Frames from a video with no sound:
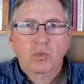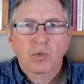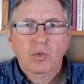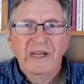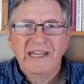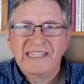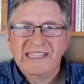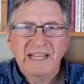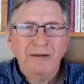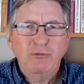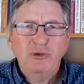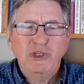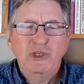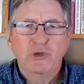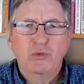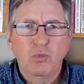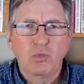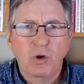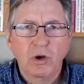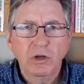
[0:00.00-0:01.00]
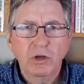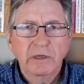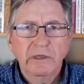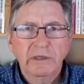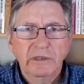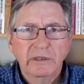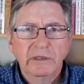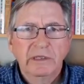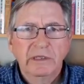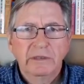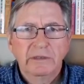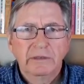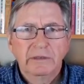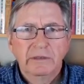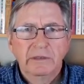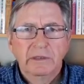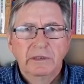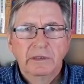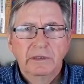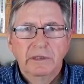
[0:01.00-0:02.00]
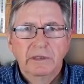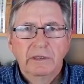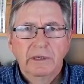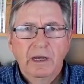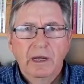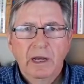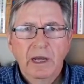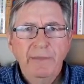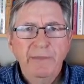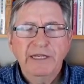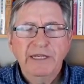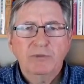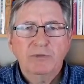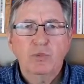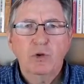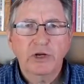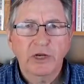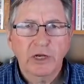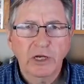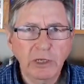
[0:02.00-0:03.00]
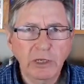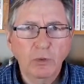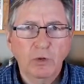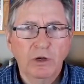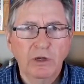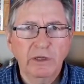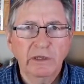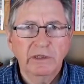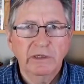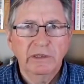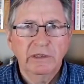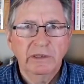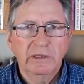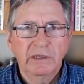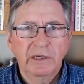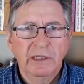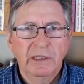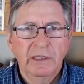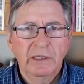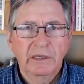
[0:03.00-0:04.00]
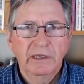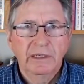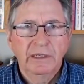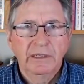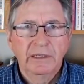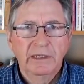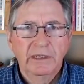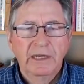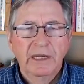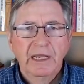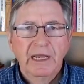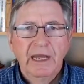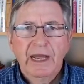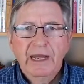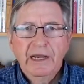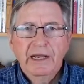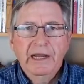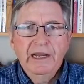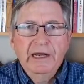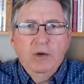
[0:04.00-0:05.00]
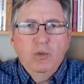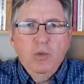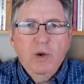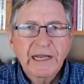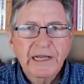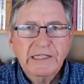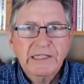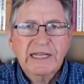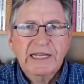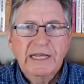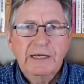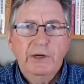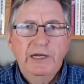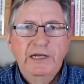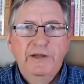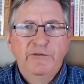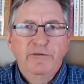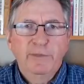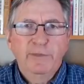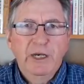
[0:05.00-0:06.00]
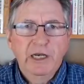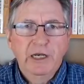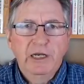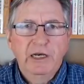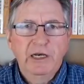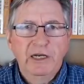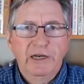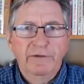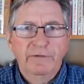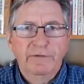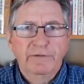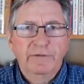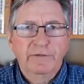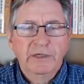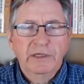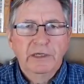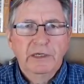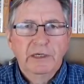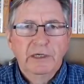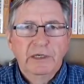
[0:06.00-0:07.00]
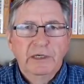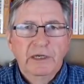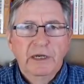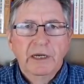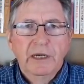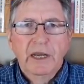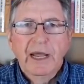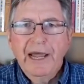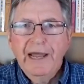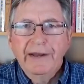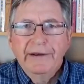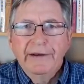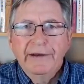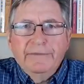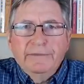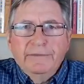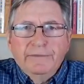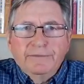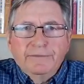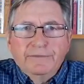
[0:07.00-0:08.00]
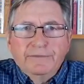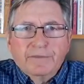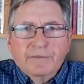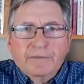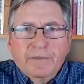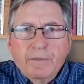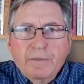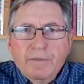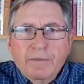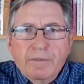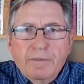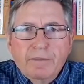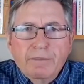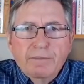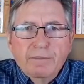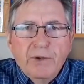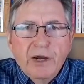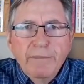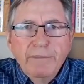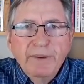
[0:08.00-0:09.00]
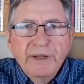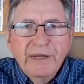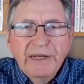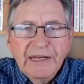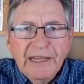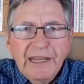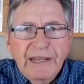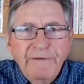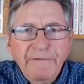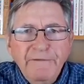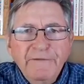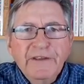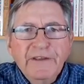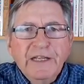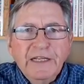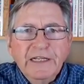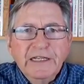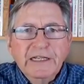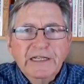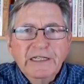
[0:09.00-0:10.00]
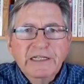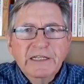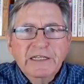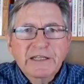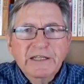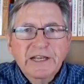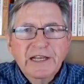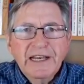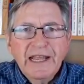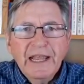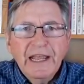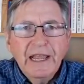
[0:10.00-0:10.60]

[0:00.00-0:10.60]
Is that what you want? I mean, it's what I want. And in a way, it's how I live my life. And my belief is that